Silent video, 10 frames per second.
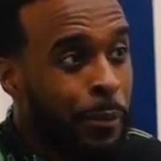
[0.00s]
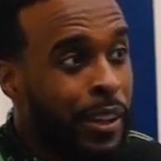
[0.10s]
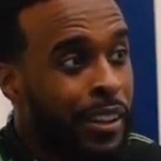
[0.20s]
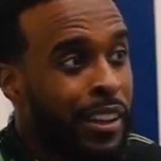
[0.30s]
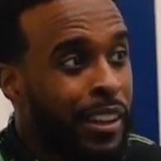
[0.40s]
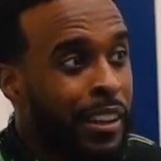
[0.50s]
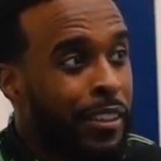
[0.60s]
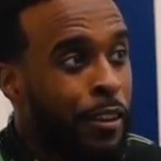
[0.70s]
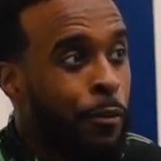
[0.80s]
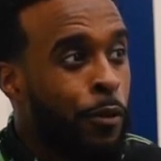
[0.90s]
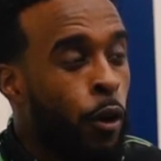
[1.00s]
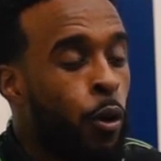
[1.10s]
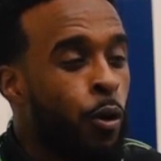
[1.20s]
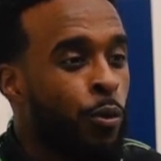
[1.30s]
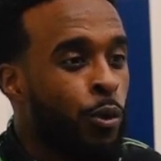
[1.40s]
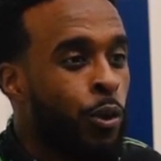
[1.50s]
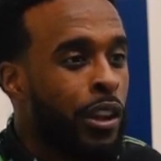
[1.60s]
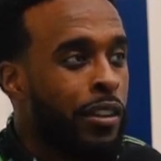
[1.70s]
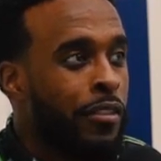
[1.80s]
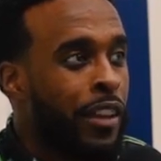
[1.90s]
I mean, the whole
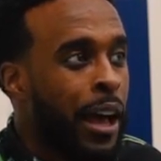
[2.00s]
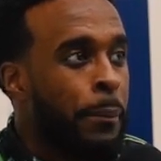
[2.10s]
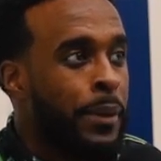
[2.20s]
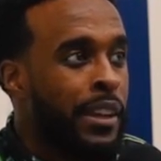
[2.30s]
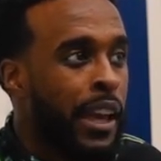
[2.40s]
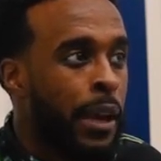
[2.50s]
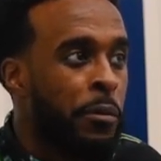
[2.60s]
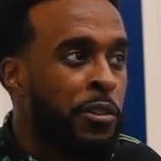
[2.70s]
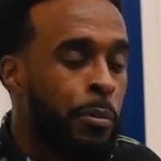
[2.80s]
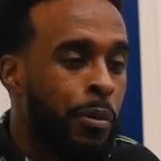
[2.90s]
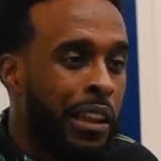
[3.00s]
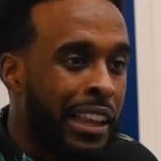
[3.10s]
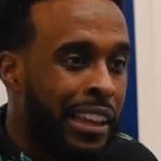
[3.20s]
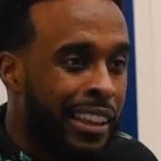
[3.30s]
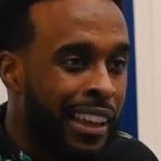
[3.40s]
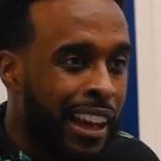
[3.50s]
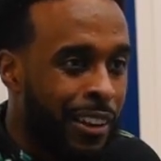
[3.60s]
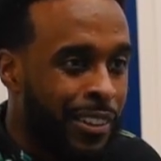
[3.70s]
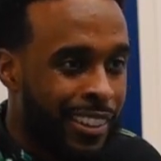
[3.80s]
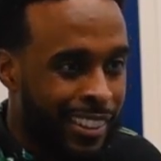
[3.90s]
rule of not being able to play
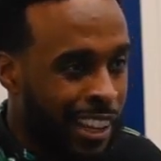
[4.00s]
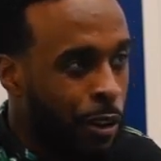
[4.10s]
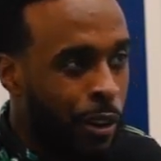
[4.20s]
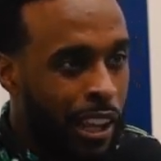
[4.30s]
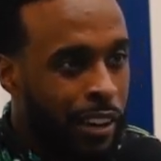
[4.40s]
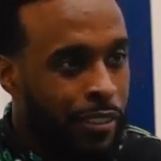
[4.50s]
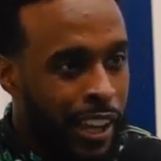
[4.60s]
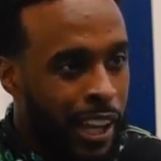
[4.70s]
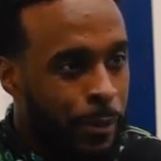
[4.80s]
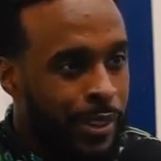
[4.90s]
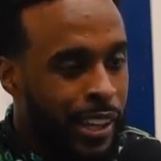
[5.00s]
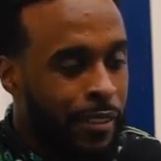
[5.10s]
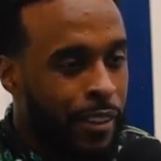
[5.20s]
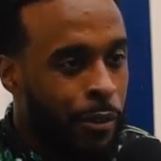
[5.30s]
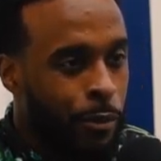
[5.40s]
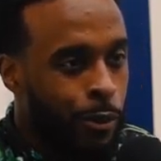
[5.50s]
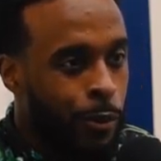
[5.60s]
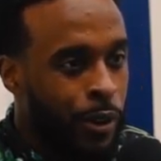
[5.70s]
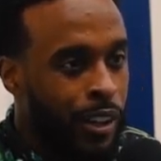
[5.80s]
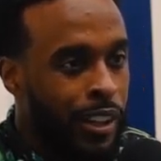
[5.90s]
out, because I know a lot of academies have that
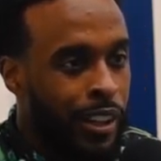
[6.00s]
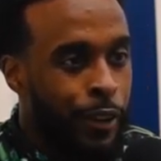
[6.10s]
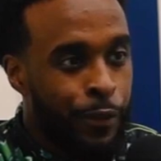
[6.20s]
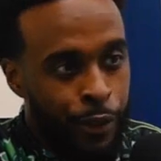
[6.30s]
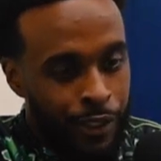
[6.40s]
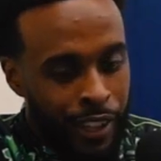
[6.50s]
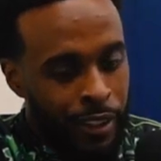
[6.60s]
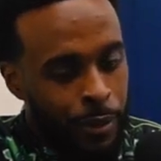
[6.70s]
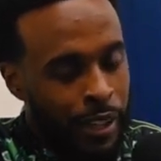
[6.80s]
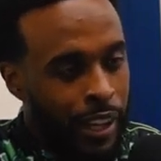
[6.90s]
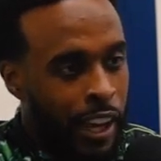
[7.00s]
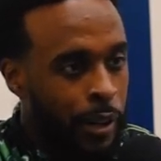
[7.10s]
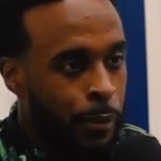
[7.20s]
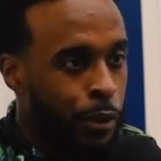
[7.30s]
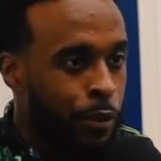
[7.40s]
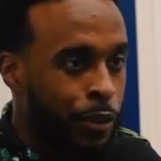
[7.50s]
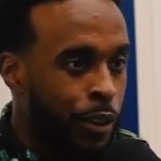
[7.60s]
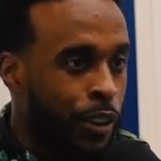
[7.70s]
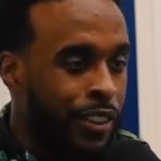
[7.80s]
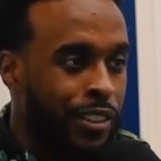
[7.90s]
rule where if you're assigned to an academy or if
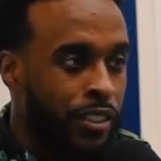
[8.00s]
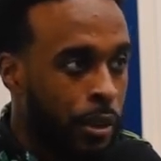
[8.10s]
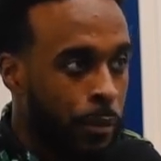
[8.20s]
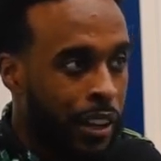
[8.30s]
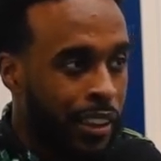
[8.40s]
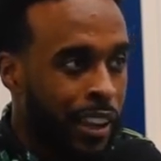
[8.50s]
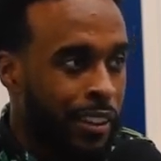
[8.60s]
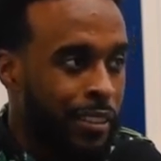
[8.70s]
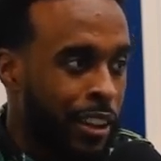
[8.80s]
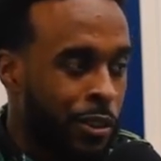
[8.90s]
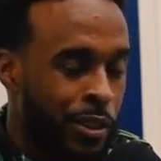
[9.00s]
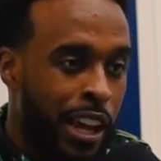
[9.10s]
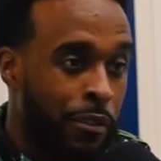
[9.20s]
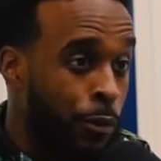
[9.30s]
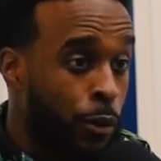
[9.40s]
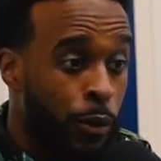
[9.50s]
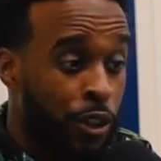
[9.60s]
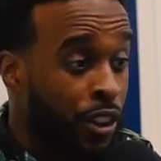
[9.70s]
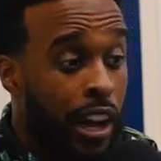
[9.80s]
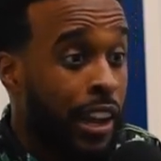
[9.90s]
you're on this team, like they usually have a rule
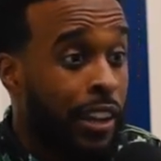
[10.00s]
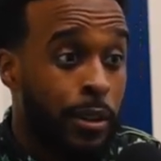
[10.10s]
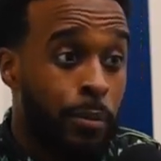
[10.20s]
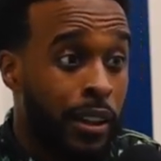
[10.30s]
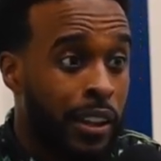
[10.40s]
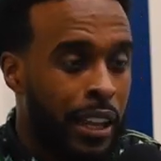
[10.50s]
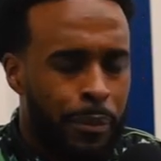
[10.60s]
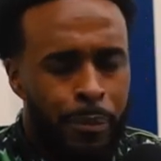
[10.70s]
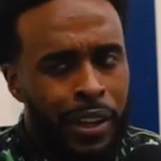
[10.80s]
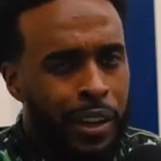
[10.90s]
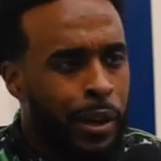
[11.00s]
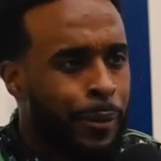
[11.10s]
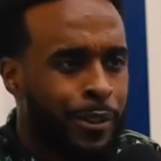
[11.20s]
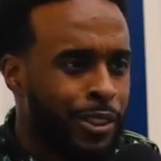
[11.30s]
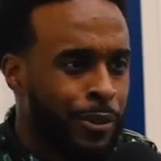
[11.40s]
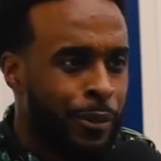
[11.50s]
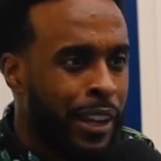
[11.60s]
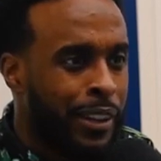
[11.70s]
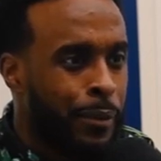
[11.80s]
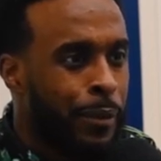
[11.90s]
where you're not allowed to play like pickup or just
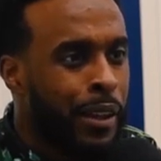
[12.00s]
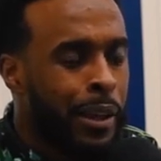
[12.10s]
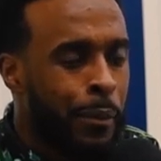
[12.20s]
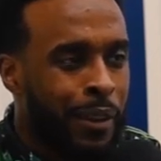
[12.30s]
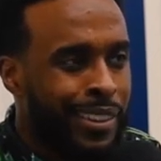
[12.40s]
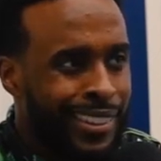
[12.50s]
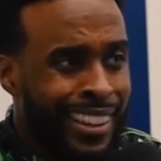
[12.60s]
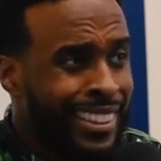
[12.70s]
random places.